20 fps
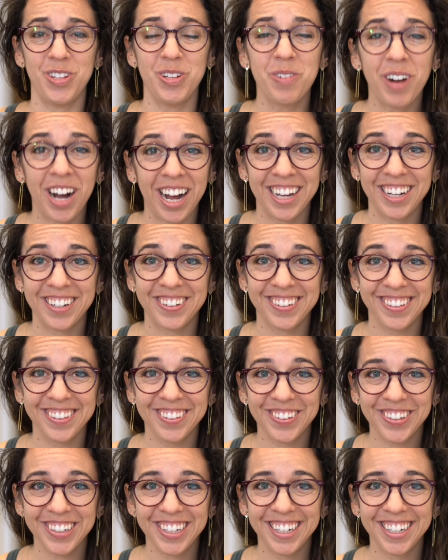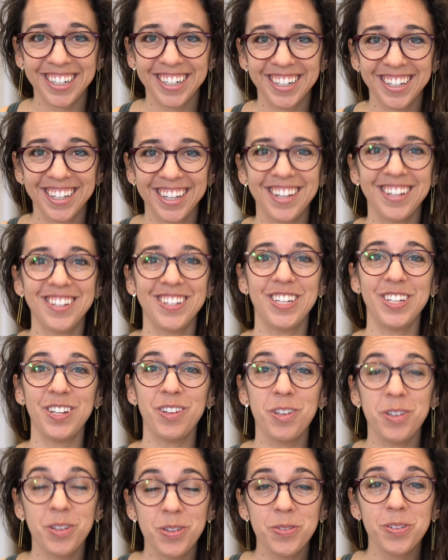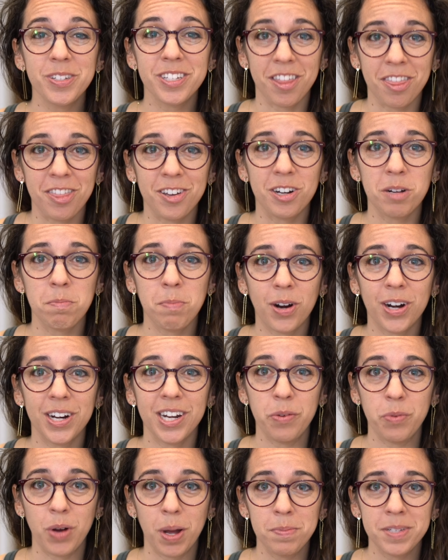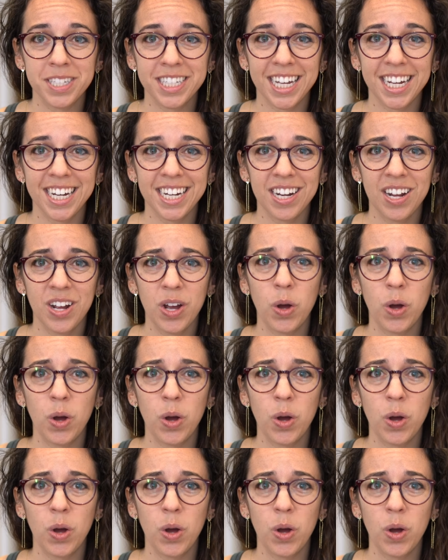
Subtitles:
you hire a lawyer? Do you use a third-party website?